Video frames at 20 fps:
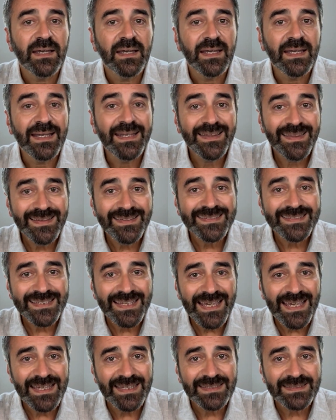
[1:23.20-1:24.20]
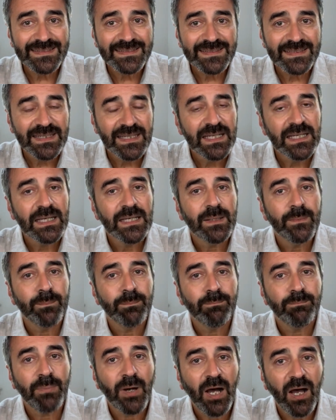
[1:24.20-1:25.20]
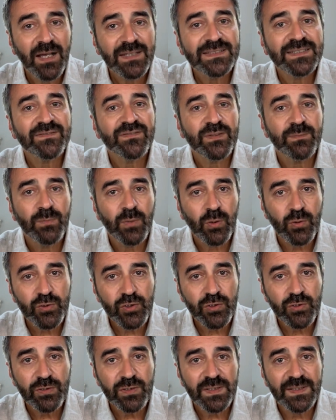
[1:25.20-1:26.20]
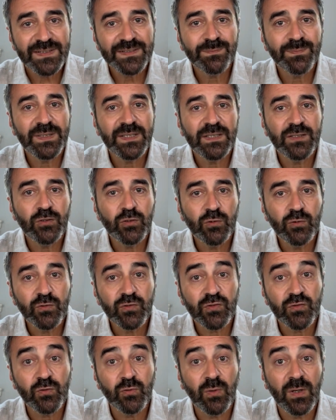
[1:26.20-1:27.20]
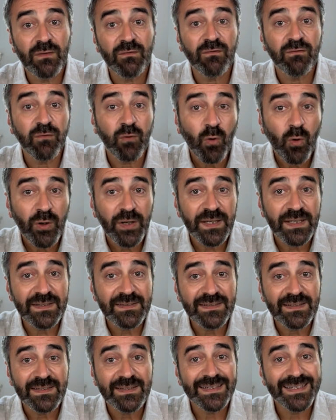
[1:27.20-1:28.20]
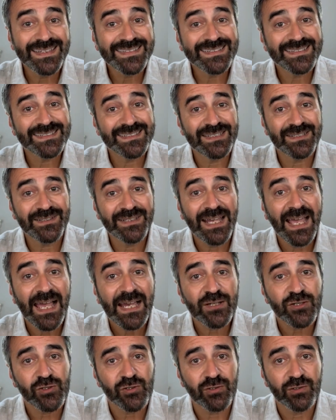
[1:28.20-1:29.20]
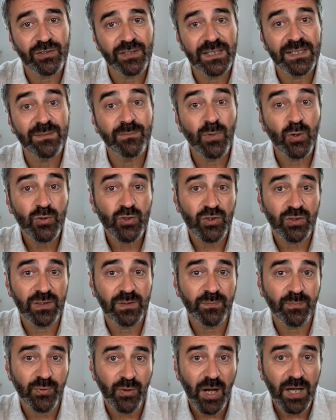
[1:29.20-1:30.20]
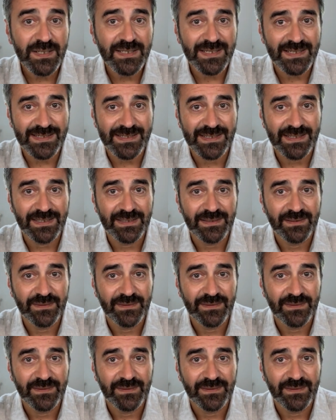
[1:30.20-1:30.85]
In this case, positive emotion is being used to avoid necessary action and emotional processing.